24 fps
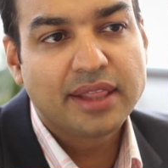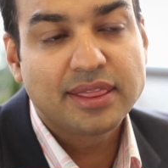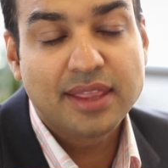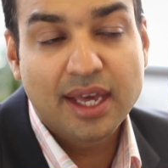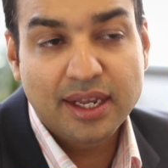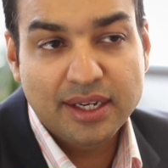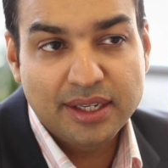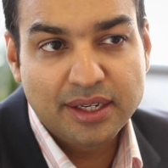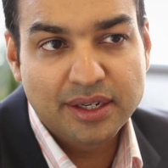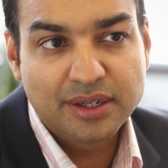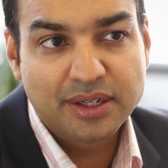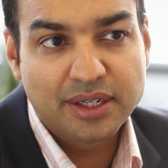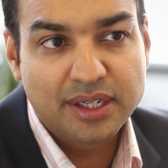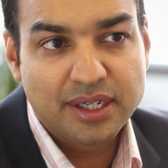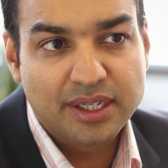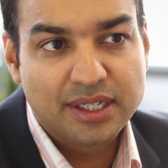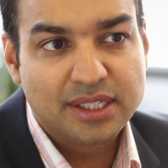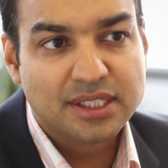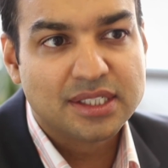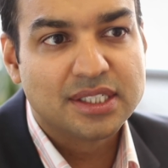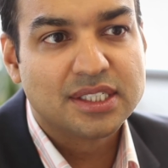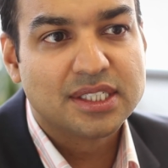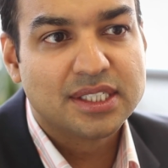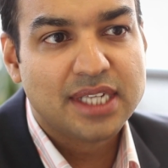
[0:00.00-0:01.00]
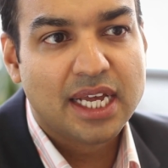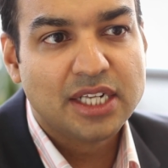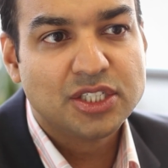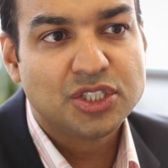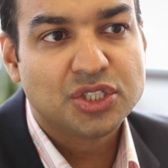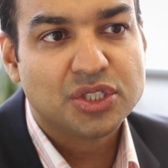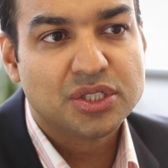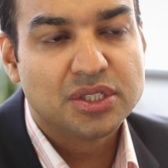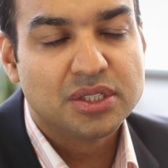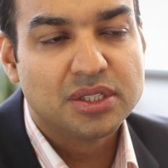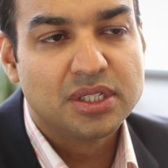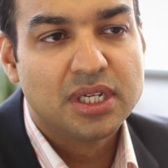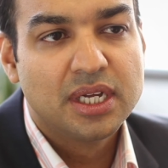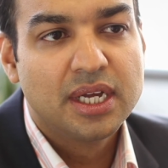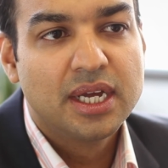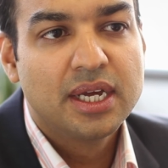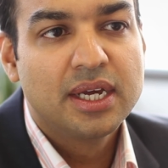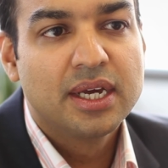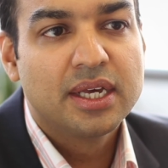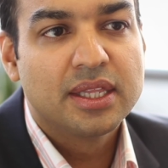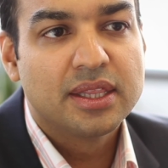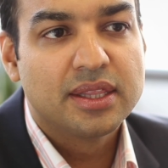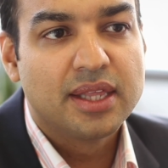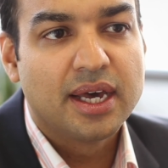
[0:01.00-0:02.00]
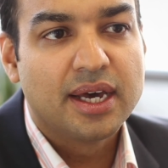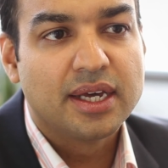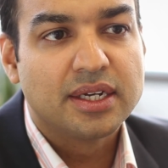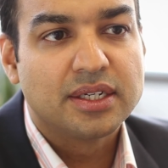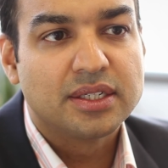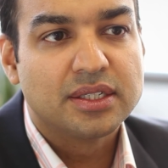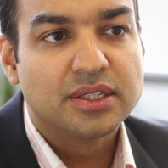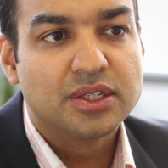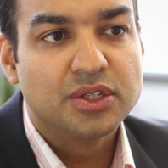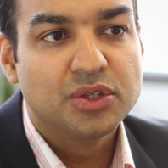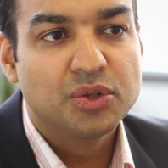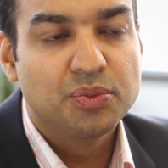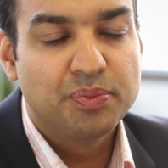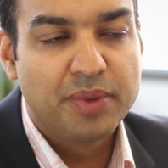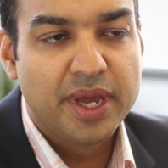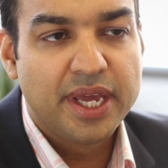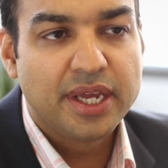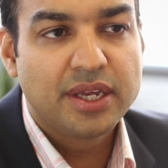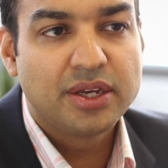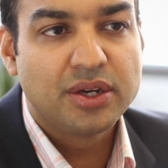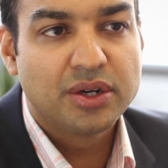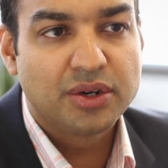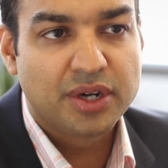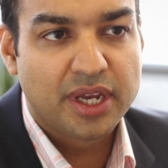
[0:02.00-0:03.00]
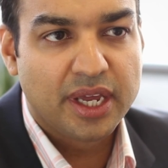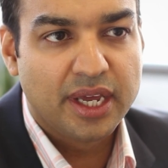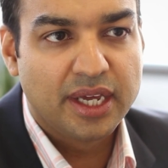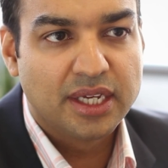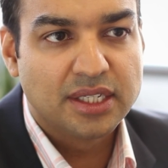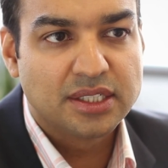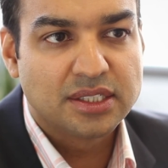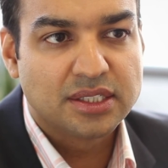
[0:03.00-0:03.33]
that hearing, it is essential that you make your case